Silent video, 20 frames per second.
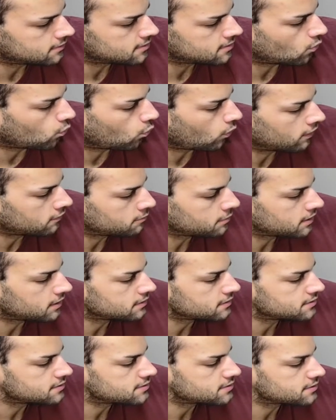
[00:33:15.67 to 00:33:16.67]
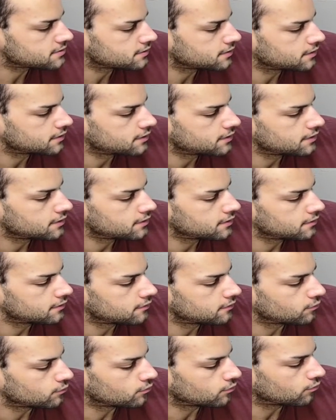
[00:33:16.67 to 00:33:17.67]
to One Piece.
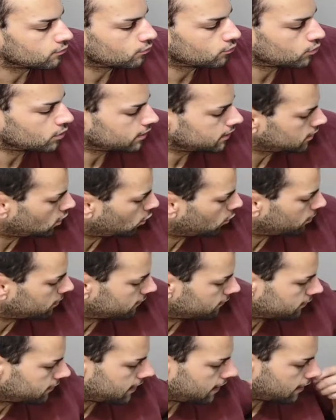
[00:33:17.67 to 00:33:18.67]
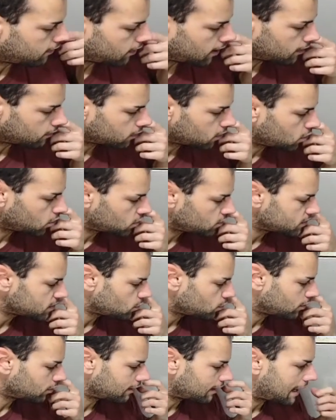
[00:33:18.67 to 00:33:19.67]
Really hoping for that. I don't know if it
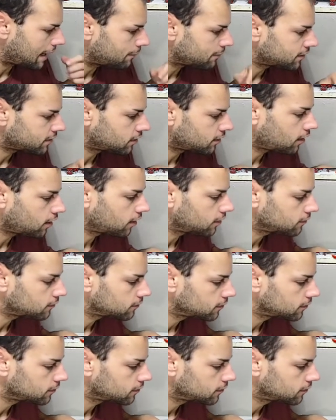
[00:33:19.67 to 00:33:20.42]
will happen or not.